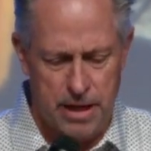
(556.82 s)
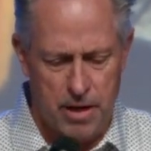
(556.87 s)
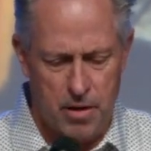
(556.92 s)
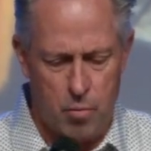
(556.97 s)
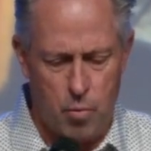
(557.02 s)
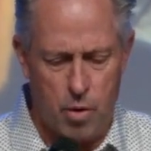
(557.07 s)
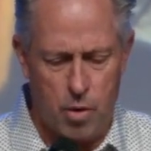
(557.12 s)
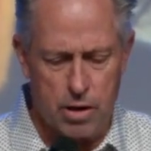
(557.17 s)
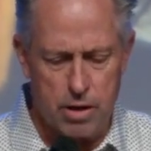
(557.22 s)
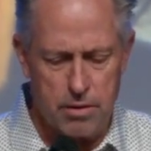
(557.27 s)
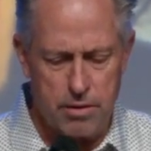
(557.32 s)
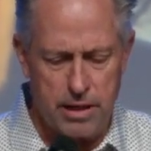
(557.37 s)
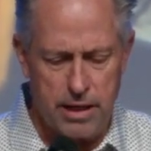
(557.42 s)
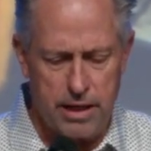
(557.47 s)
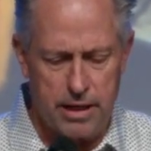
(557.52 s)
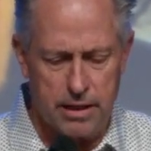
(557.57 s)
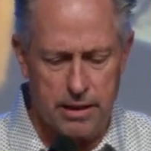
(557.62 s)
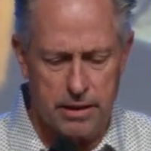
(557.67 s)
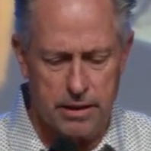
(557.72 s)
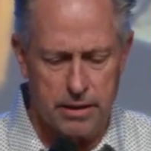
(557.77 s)
One of
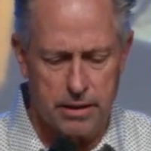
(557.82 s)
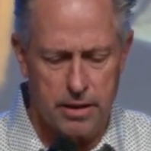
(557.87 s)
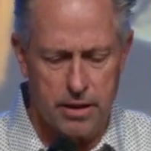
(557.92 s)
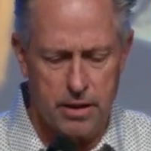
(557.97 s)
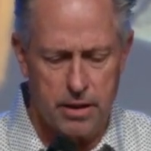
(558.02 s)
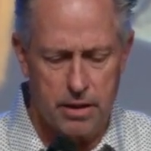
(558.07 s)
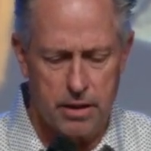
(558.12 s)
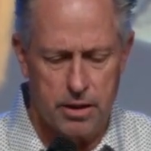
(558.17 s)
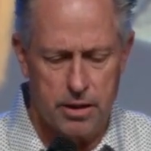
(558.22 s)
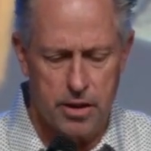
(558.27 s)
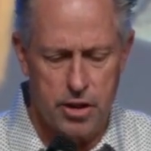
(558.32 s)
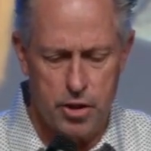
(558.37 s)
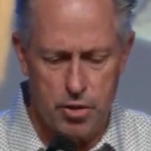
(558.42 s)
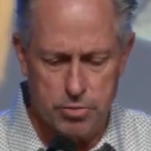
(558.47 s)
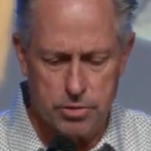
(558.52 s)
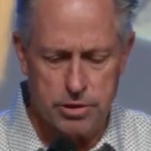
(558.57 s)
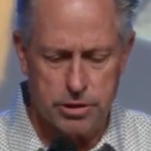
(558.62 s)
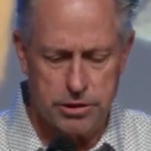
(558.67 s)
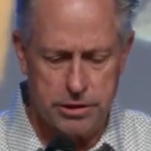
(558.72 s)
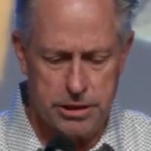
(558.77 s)
the
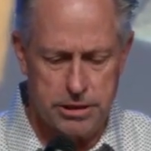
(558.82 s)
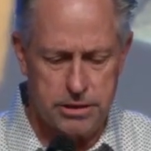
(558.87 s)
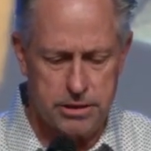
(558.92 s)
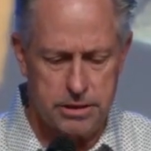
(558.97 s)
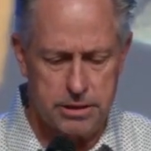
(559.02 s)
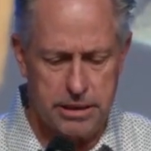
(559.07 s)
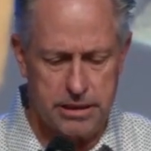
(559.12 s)
usages